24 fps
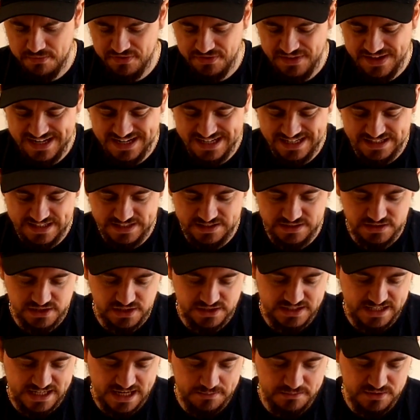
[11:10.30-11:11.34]
thinking this is a
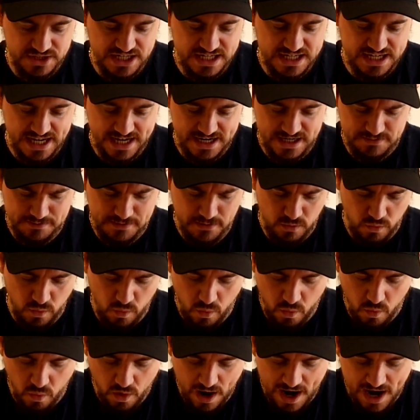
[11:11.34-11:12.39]
DMG case, but
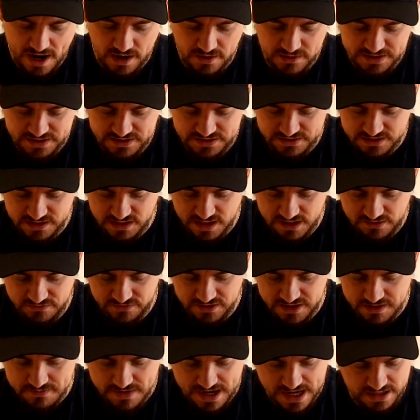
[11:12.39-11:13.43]
wow, this is
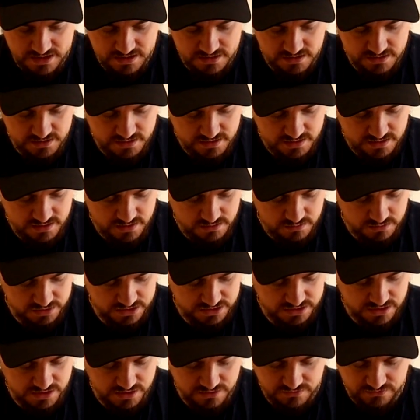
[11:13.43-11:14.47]
lovely, man.
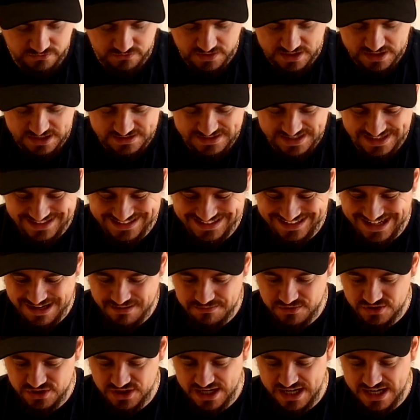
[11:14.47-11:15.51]
What the frick, is that
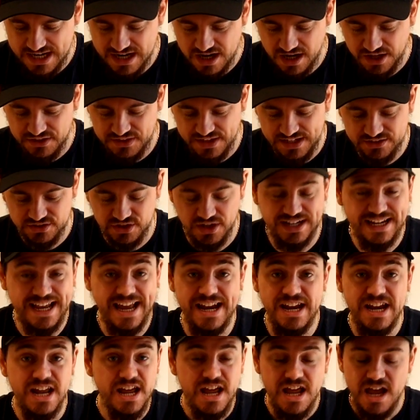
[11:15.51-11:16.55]
DMG? I think so.
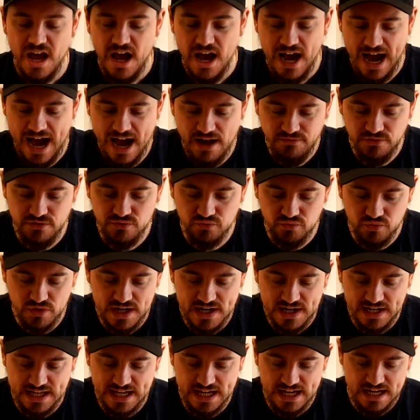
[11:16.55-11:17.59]
Again, I haven't
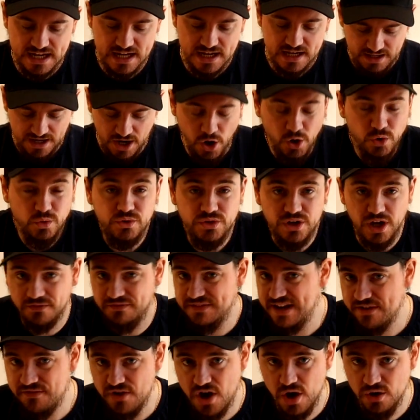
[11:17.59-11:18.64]
really owned, I've
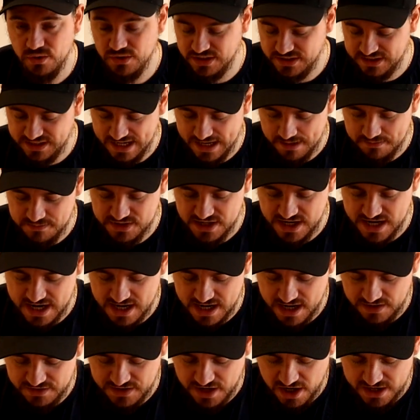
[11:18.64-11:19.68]
never owned a
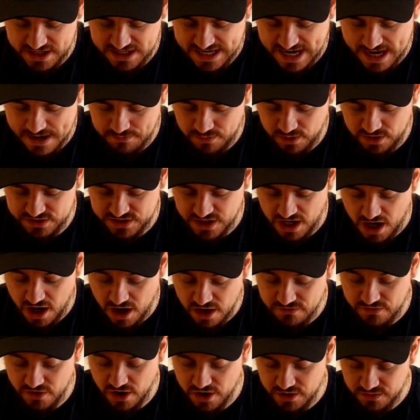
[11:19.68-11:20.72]
DMG. The only Game Boys that
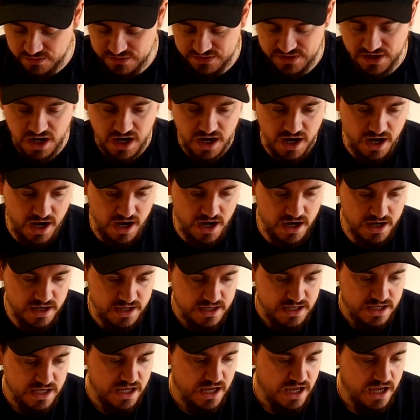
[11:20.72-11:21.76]
I've owned are